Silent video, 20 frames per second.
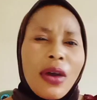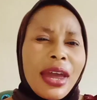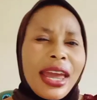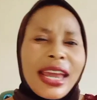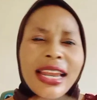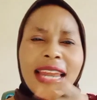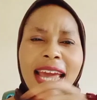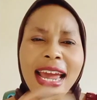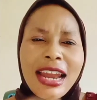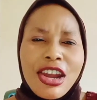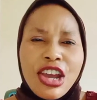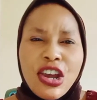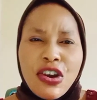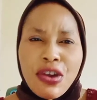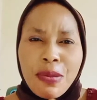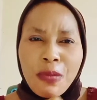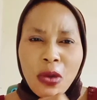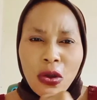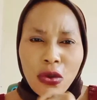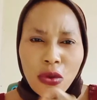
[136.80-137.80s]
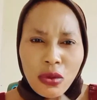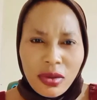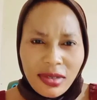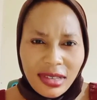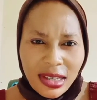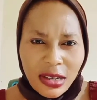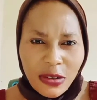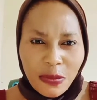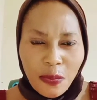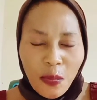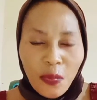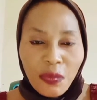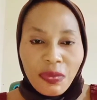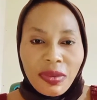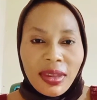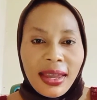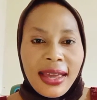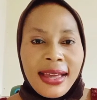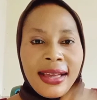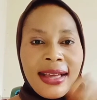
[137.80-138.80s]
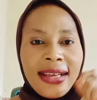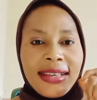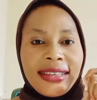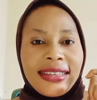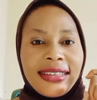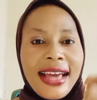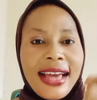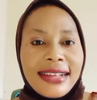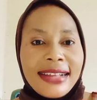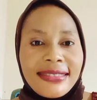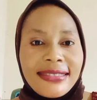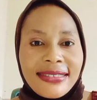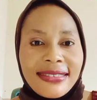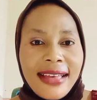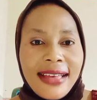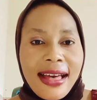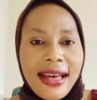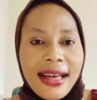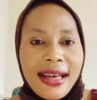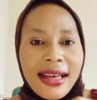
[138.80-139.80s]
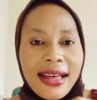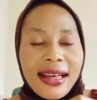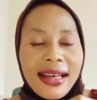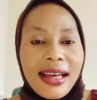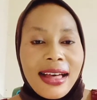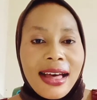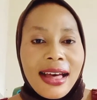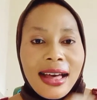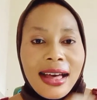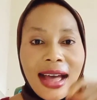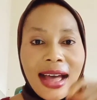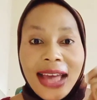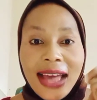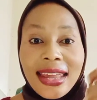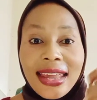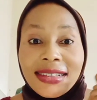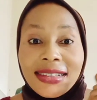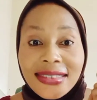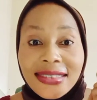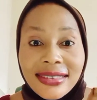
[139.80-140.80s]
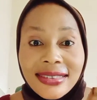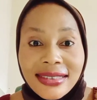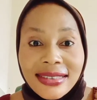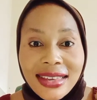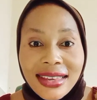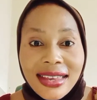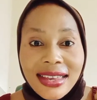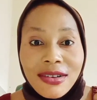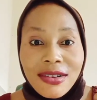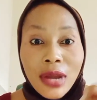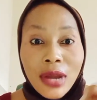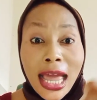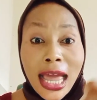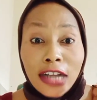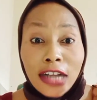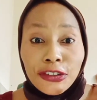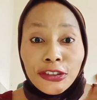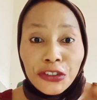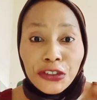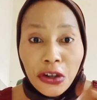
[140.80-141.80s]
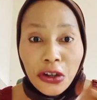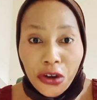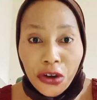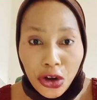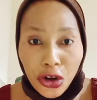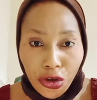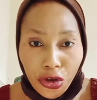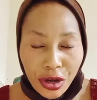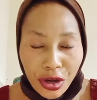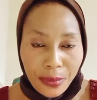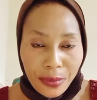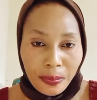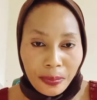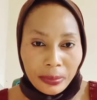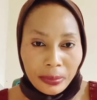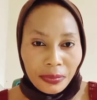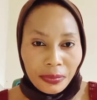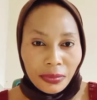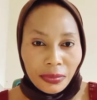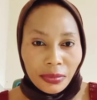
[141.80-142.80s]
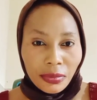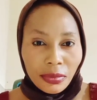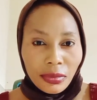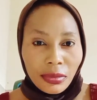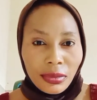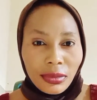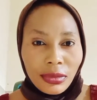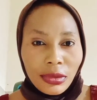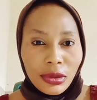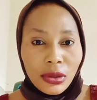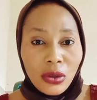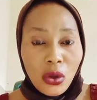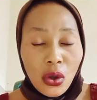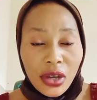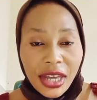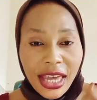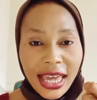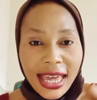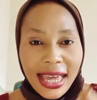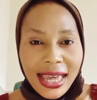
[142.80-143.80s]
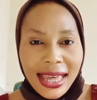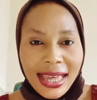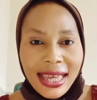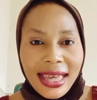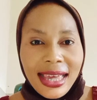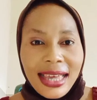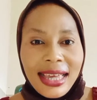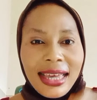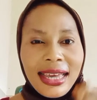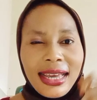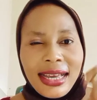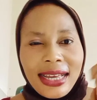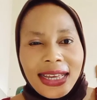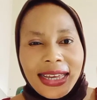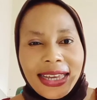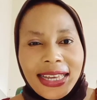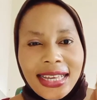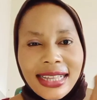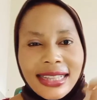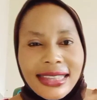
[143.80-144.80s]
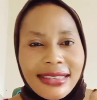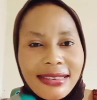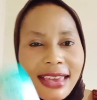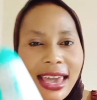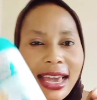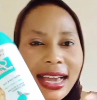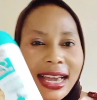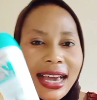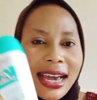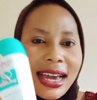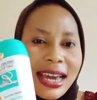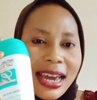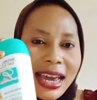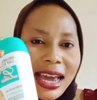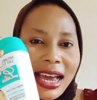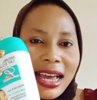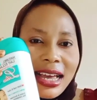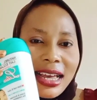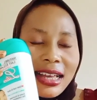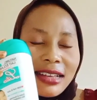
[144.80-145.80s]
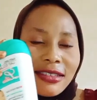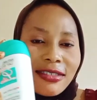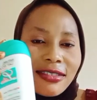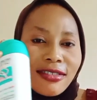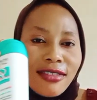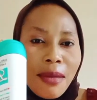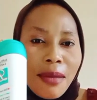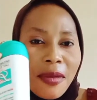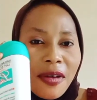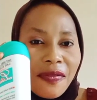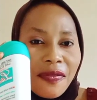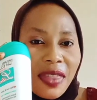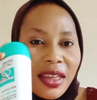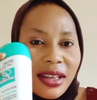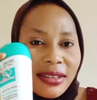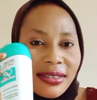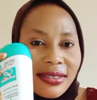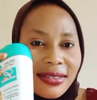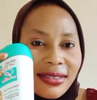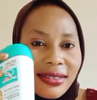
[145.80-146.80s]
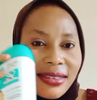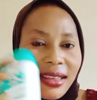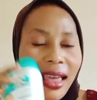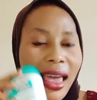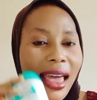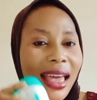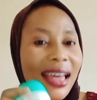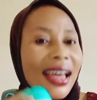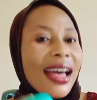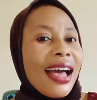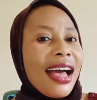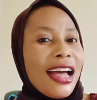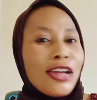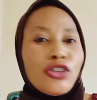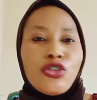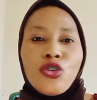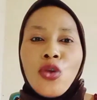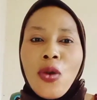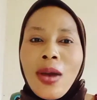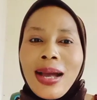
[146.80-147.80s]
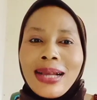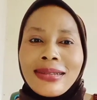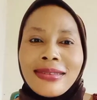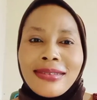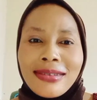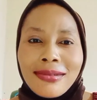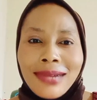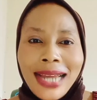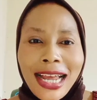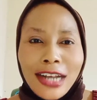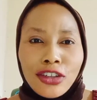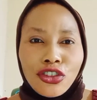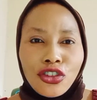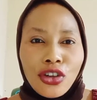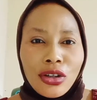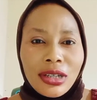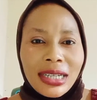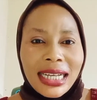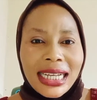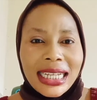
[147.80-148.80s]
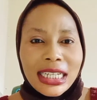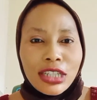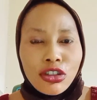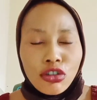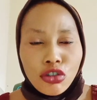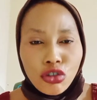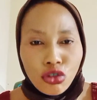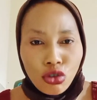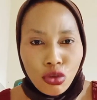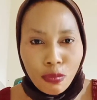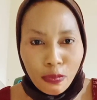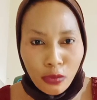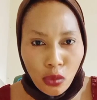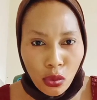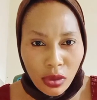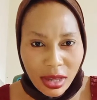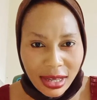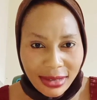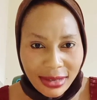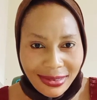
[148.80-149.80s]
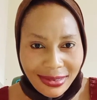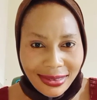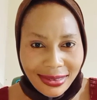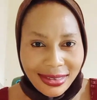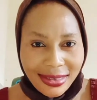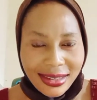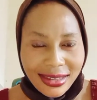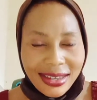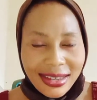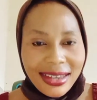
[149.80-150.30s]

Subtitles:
in any cream you're using, get an anti-reaction cream. Okay, take some of this, add your anti-reaction tube to this,